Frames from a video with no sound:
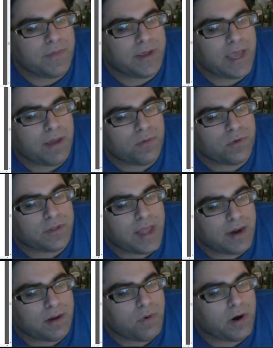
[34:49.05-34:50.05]
McCabe was
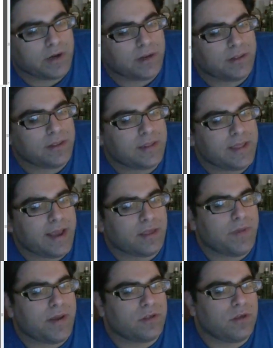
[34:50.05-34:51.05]
not a party to this text
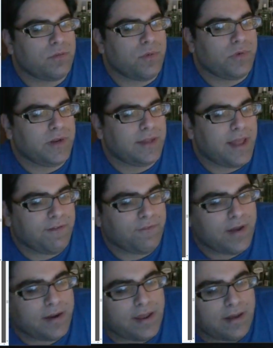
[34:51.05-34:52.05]
message, but we did not
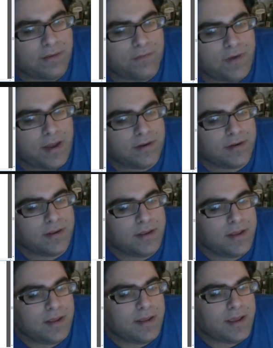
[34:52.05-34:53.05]
find
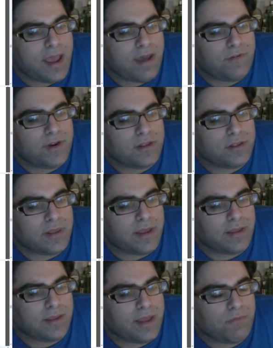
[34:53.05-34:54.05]
evidence
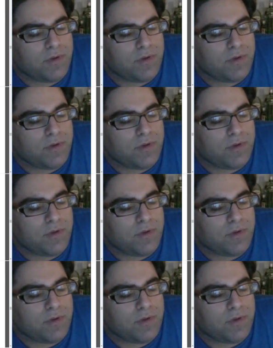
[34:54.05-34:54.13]
that